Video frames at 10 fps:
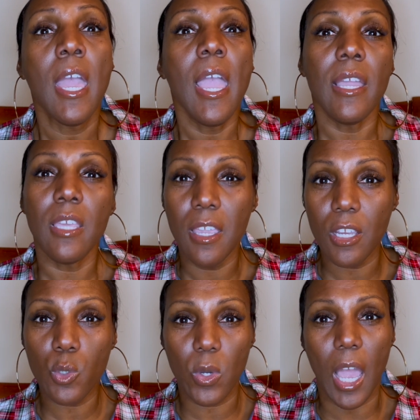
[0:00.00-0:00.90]
And
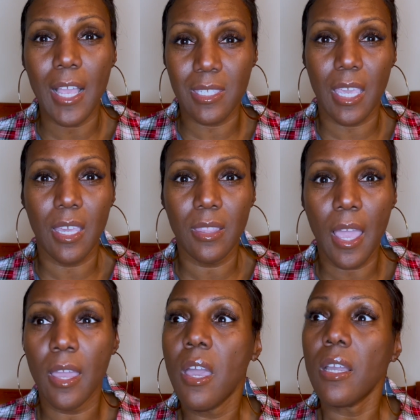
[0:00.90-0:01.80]
here's what I say in
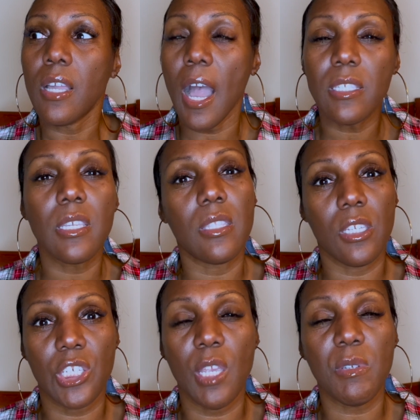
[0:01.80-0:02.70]
that. God said, the
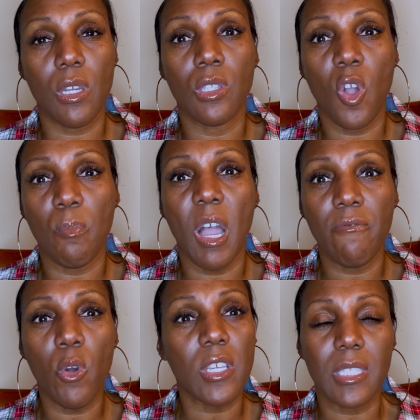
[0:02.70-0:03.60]
sheep shall know my voice.